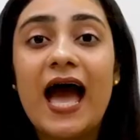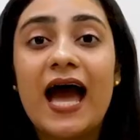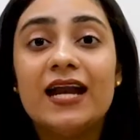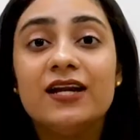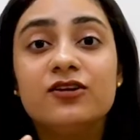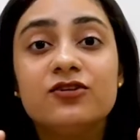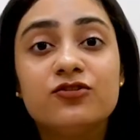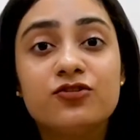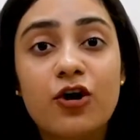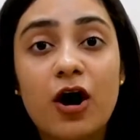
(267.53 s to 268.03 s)

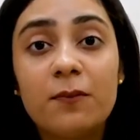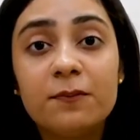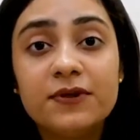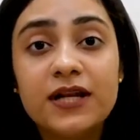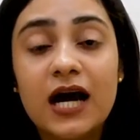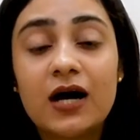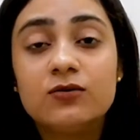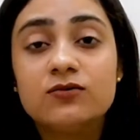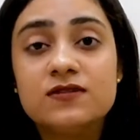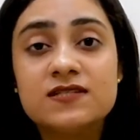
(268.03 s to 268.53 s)
and drop
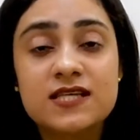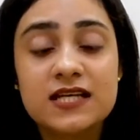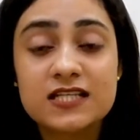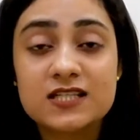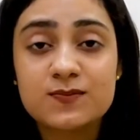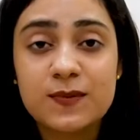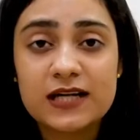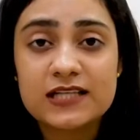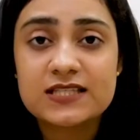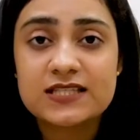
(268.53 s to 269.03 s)
down
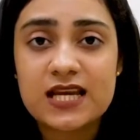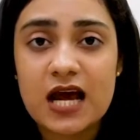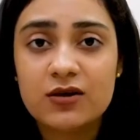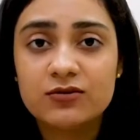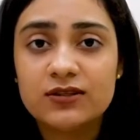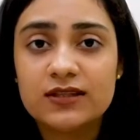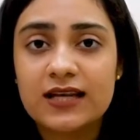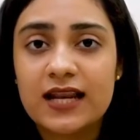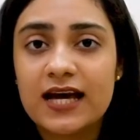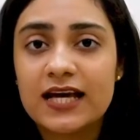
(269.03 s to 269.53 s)
6 months
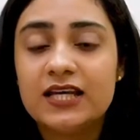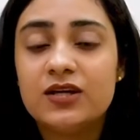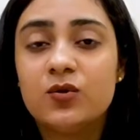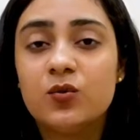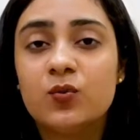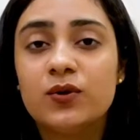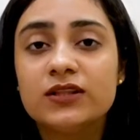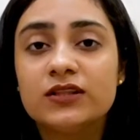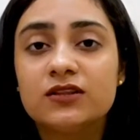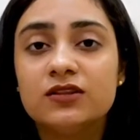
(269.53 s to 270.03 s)
down the line
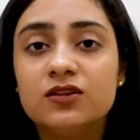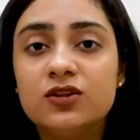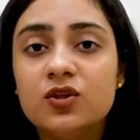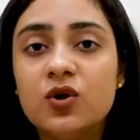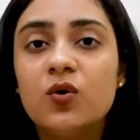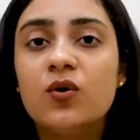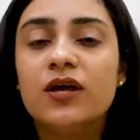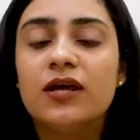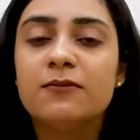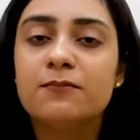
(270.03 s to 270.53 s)
with
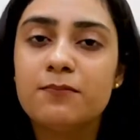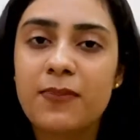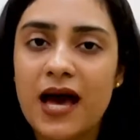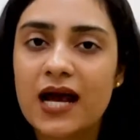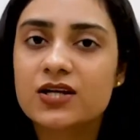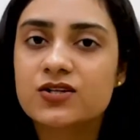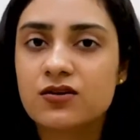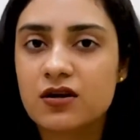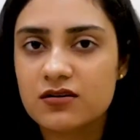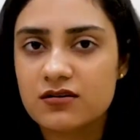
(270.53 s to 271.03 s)
no
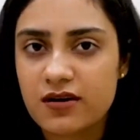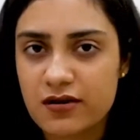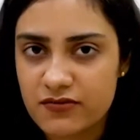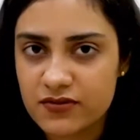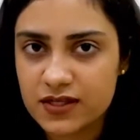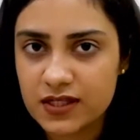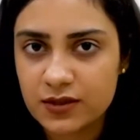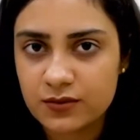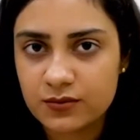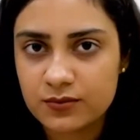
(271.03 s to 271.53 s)
impact on
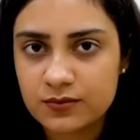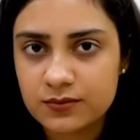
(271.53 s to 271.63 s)
revenue.